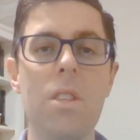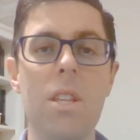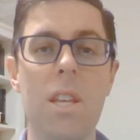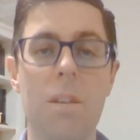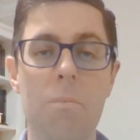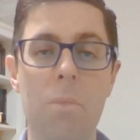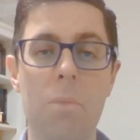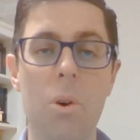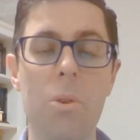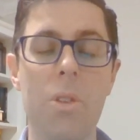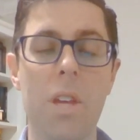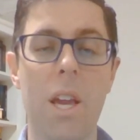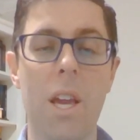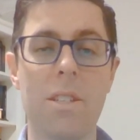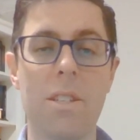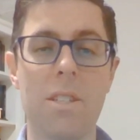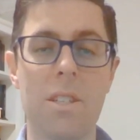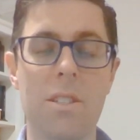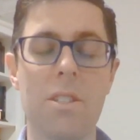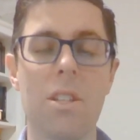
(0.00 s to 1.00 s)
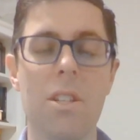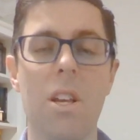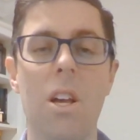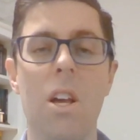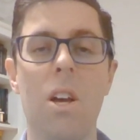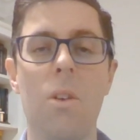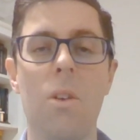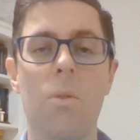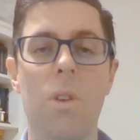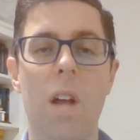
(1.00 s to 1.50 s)
In both cases,
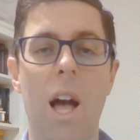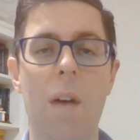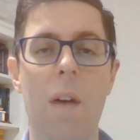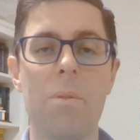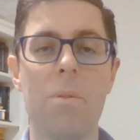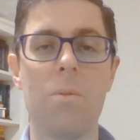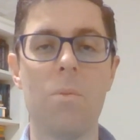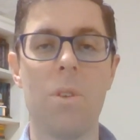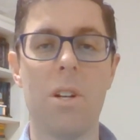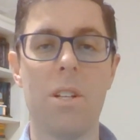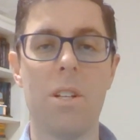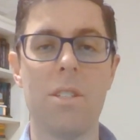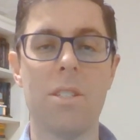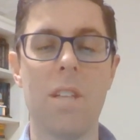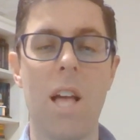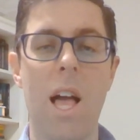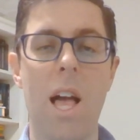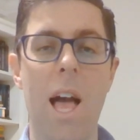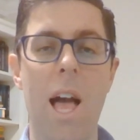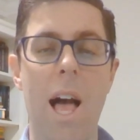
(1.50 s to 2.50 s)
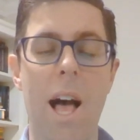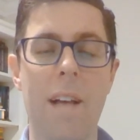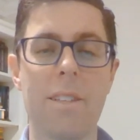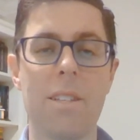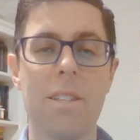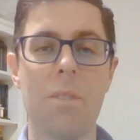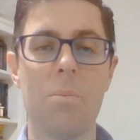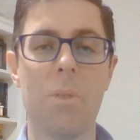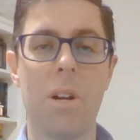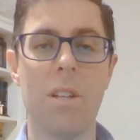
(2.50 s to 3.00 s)
what happened was
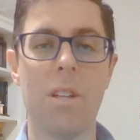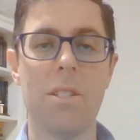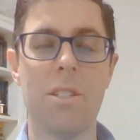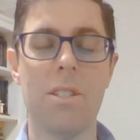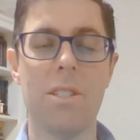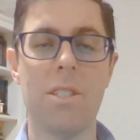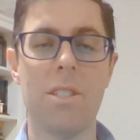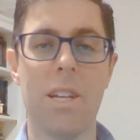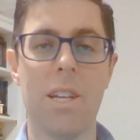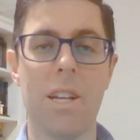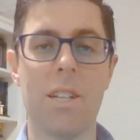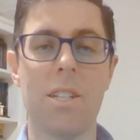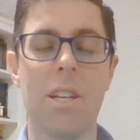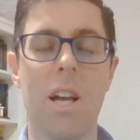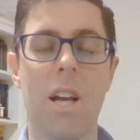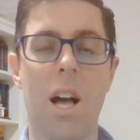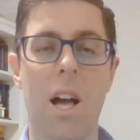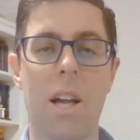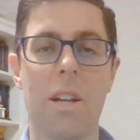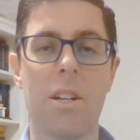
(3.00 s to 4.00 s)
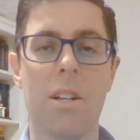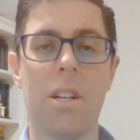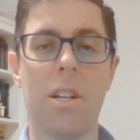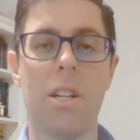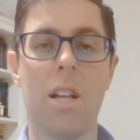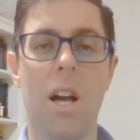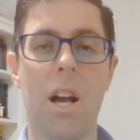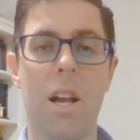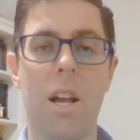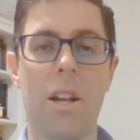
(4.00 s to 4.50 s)
asset prices ticked higher
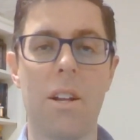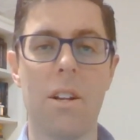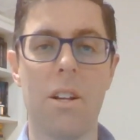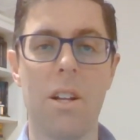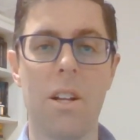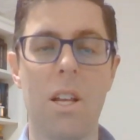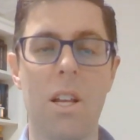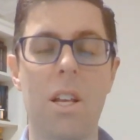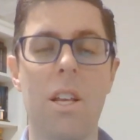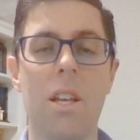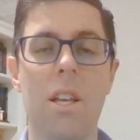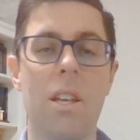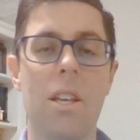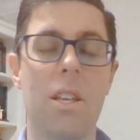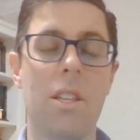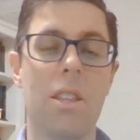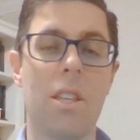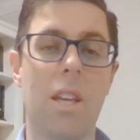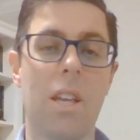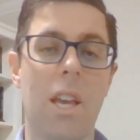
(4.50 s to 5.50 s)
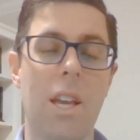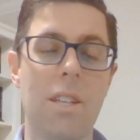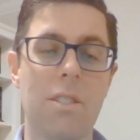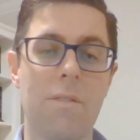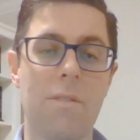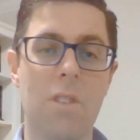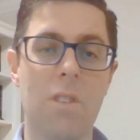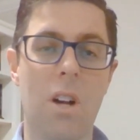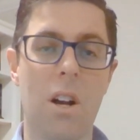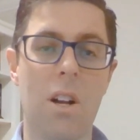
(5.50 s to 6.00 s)
and higher. In the
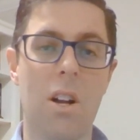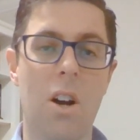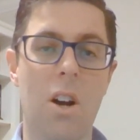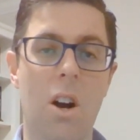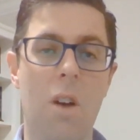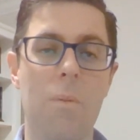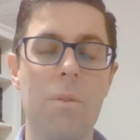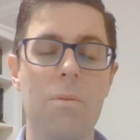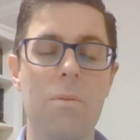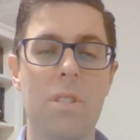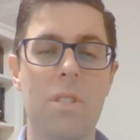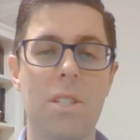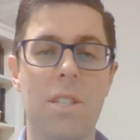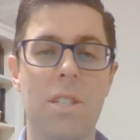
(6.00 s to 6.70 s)
case of .com, it was the